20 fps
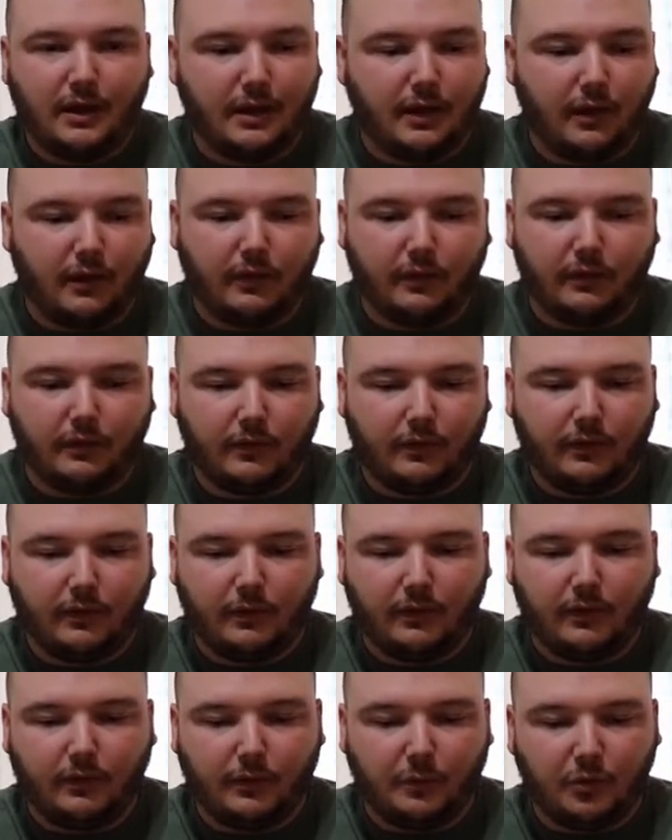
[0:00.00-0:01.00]
You know, there's
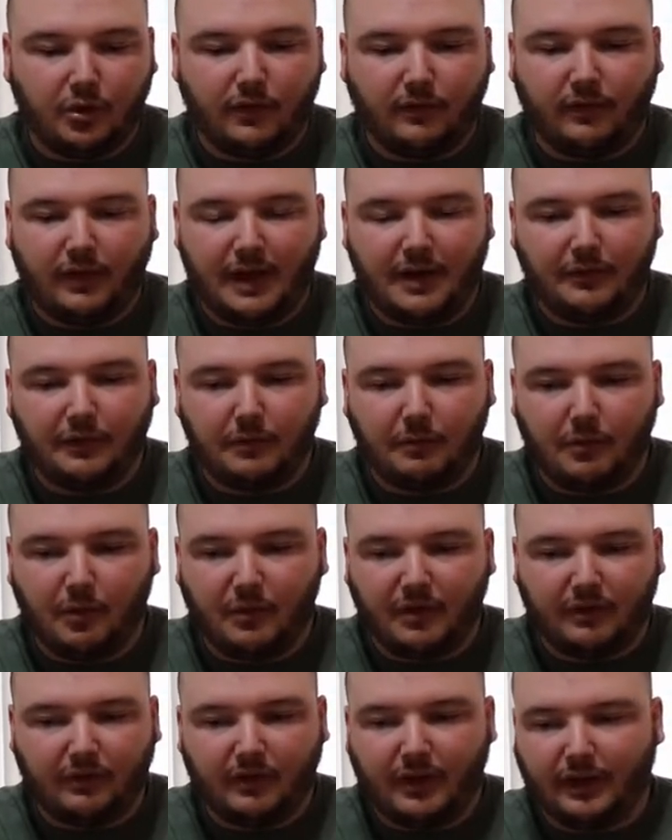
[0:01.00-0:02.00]
some good flavors, but
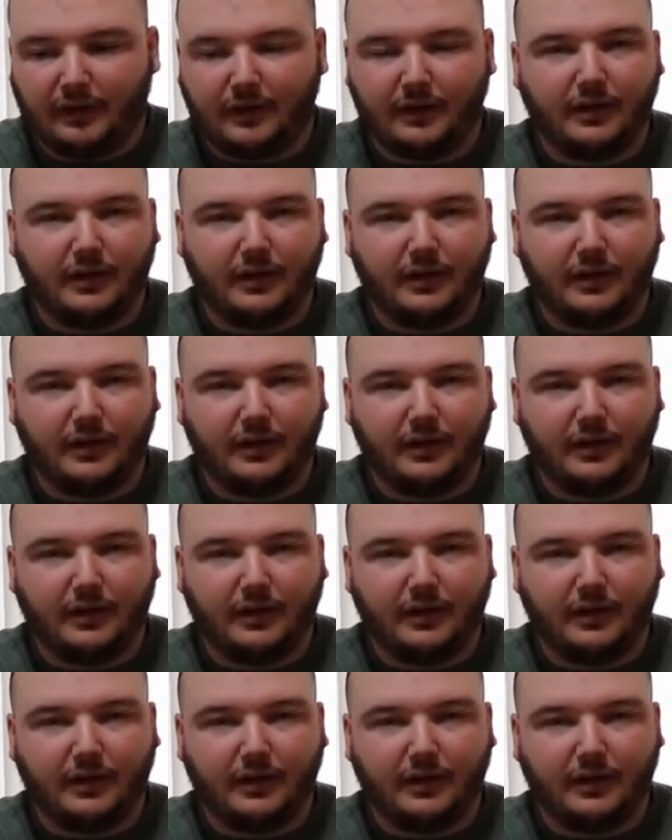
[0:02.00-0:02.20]
we just like